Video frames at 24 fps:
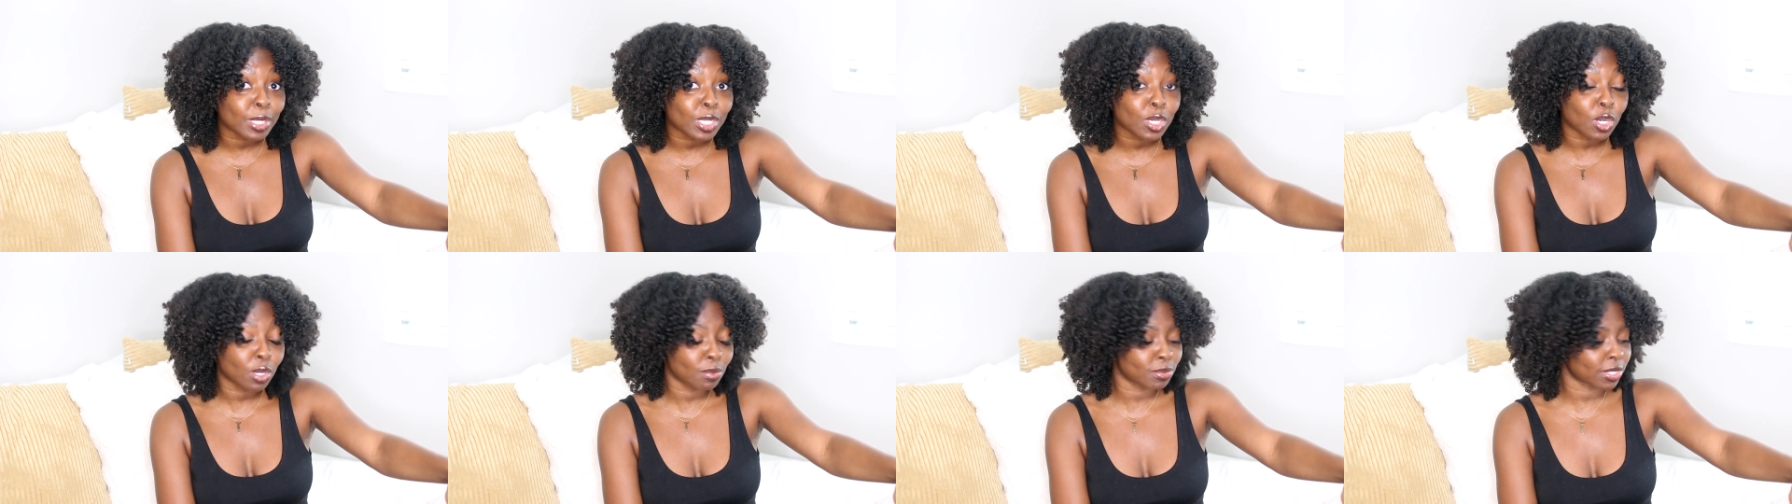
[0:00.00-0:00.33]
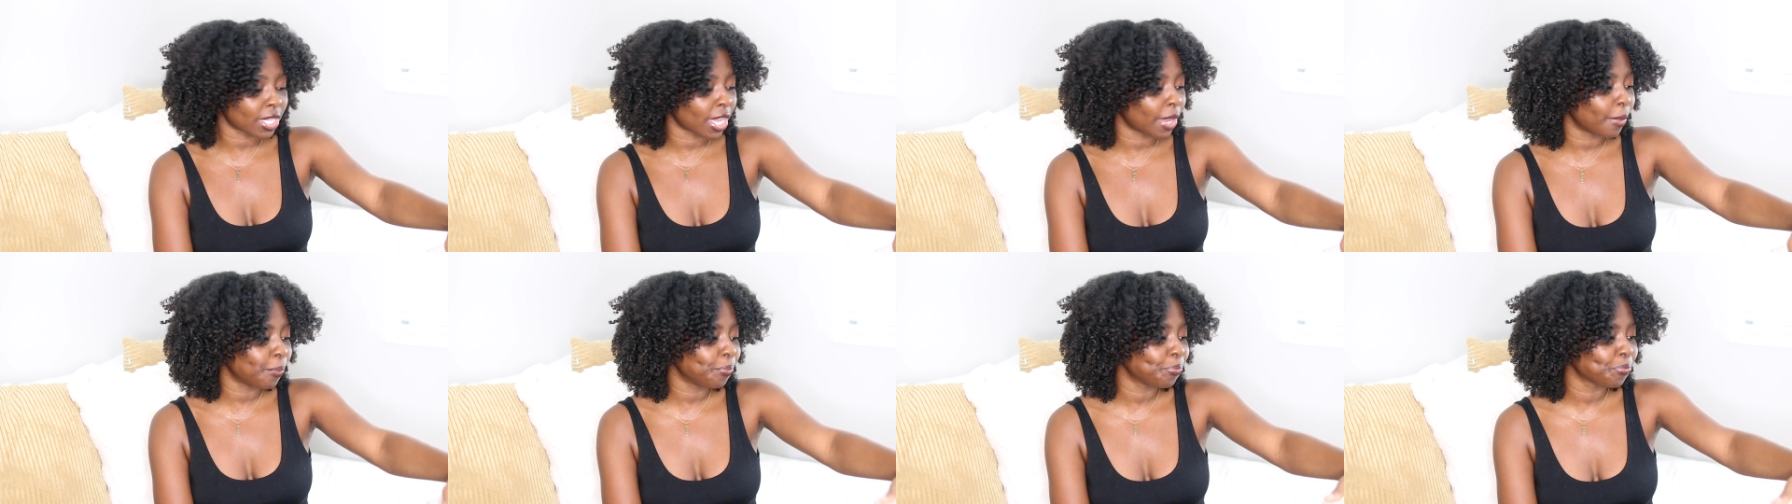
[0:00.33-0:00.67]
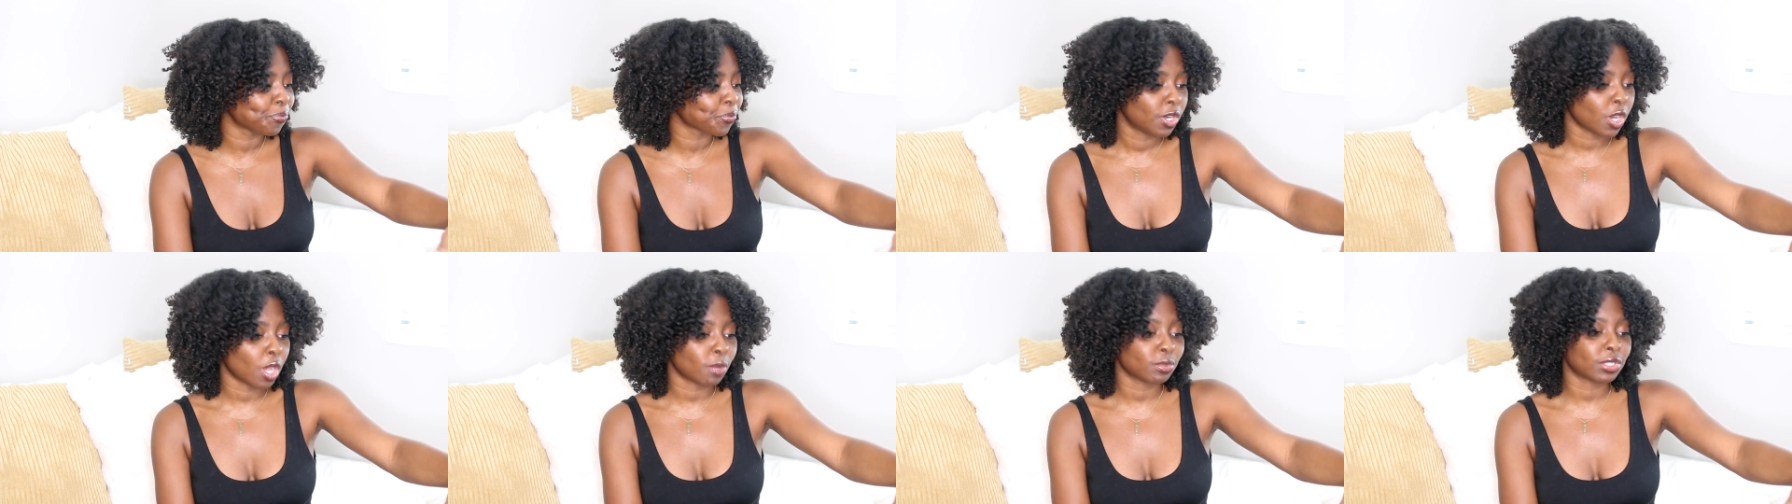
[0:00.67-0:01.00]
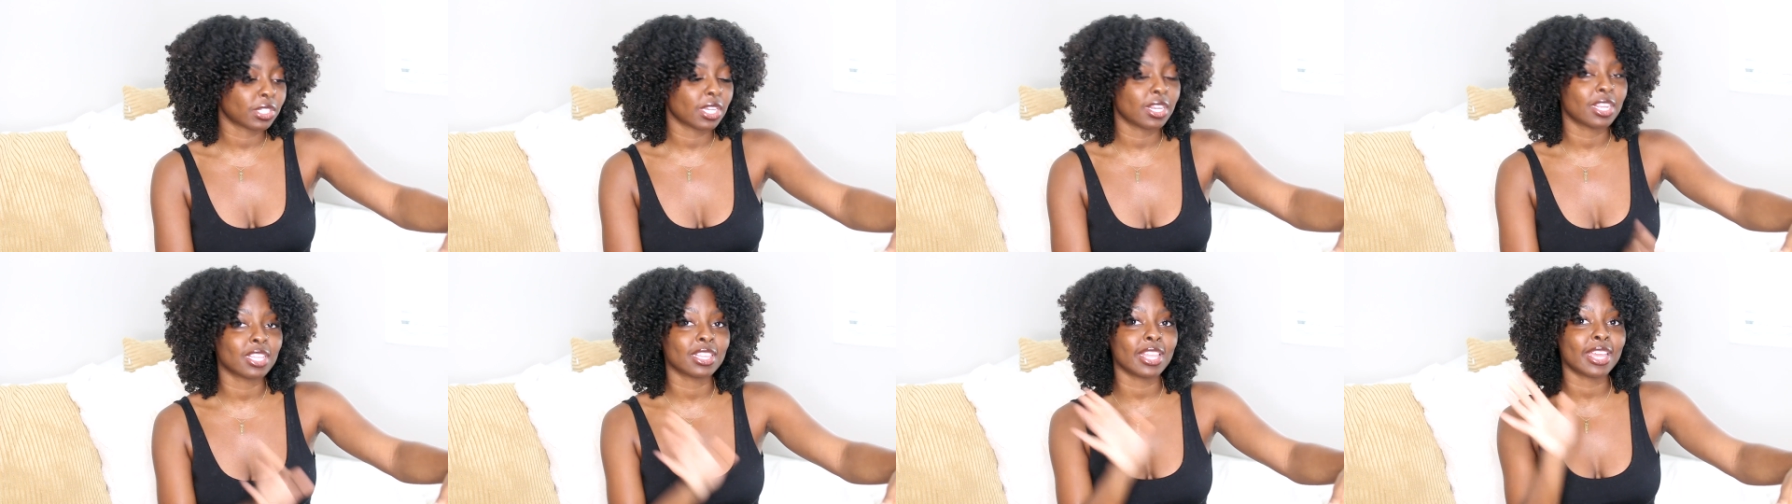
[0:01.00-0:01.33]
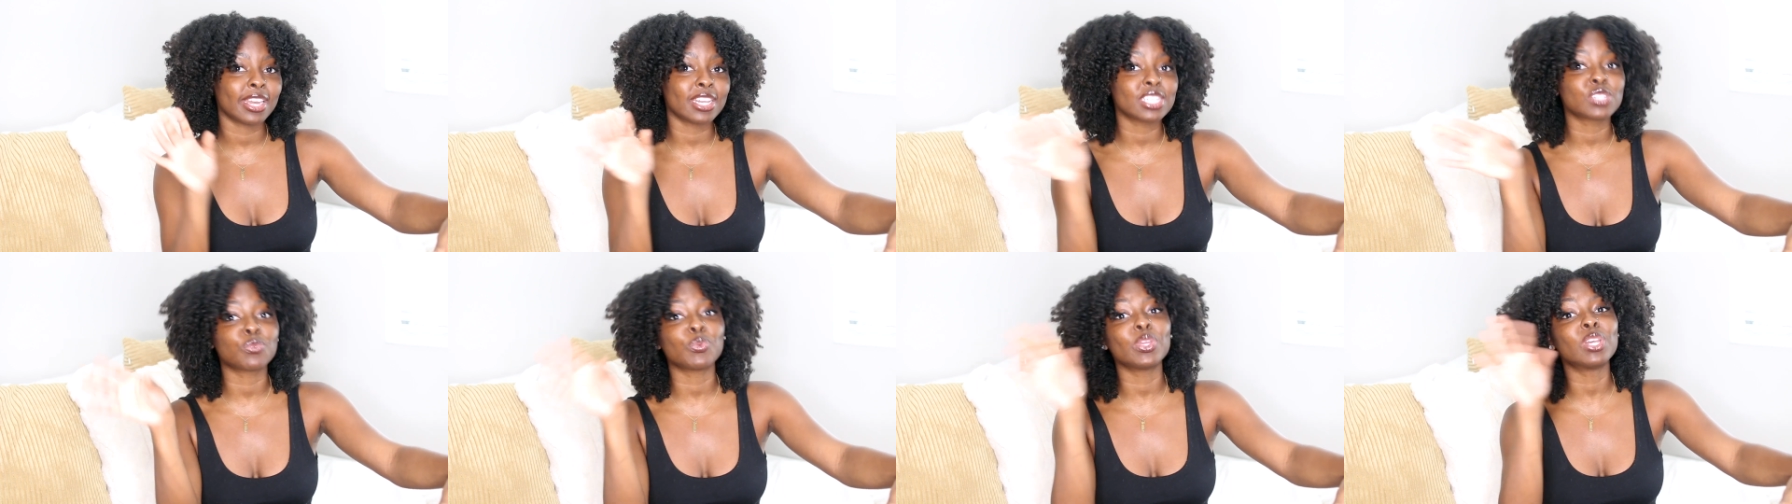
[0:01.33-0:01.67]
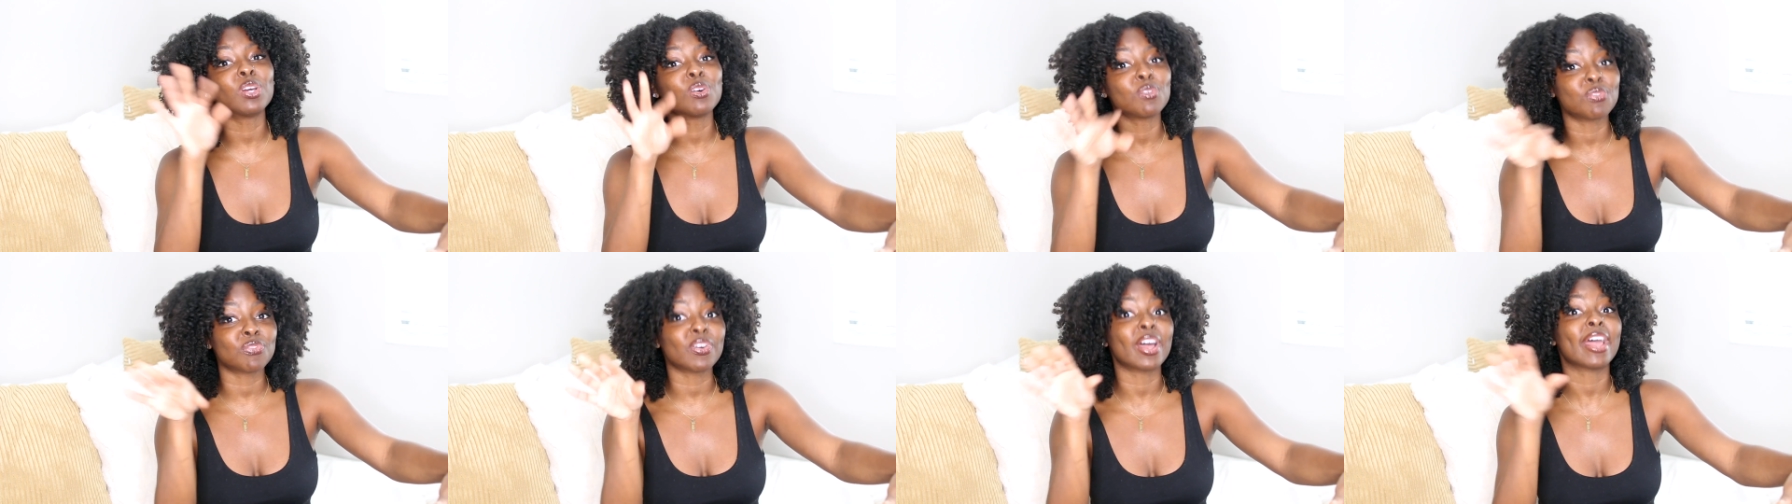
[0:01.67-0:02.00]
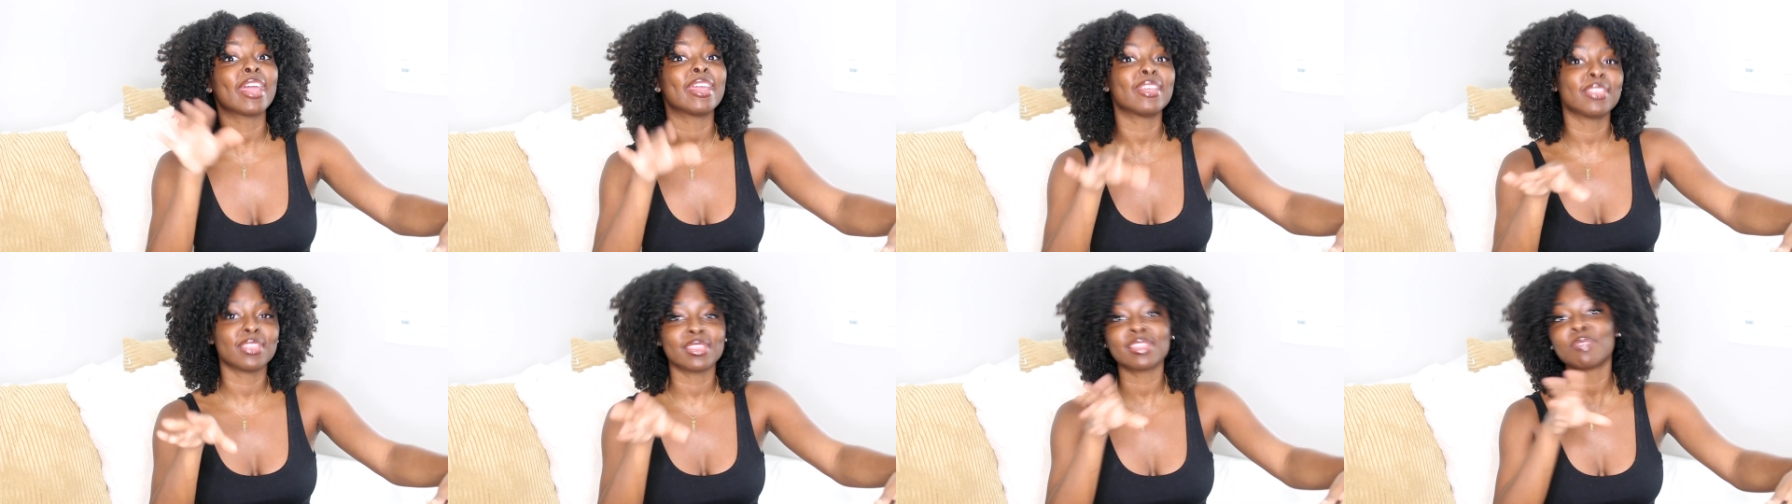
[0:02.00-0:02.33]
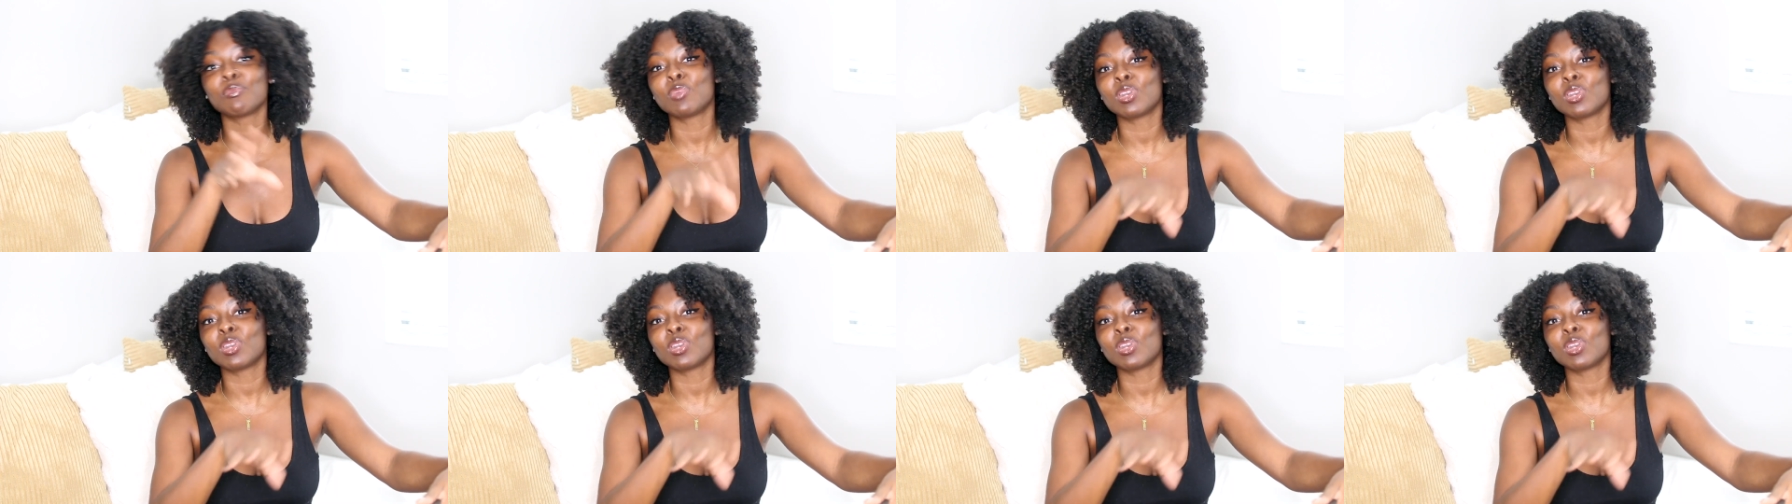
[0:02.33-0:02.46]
You know what I'm saying? No, I'm just kidding. Ladies, we don't fight,